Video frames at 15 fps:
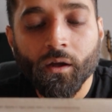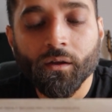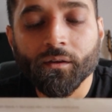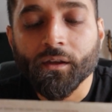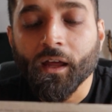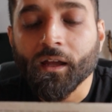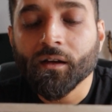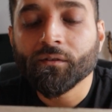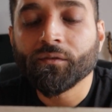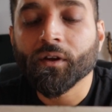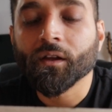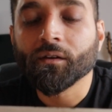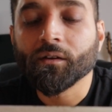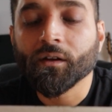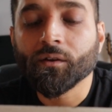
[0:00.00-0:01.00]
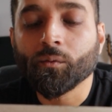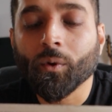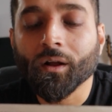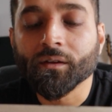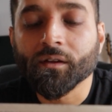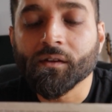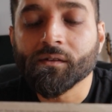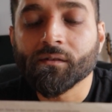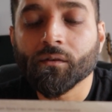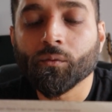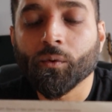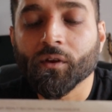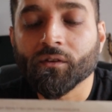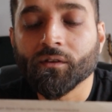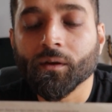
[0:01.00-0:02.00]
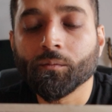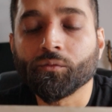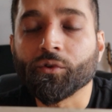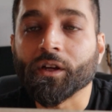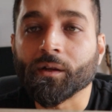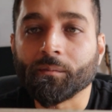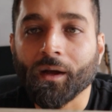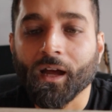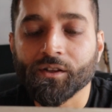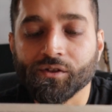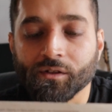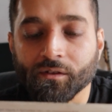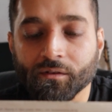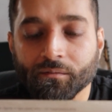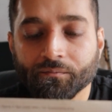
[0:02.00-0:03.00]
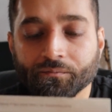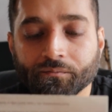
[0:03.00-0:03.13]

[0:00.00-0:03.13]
Native Indian wellness wisdom reimagined.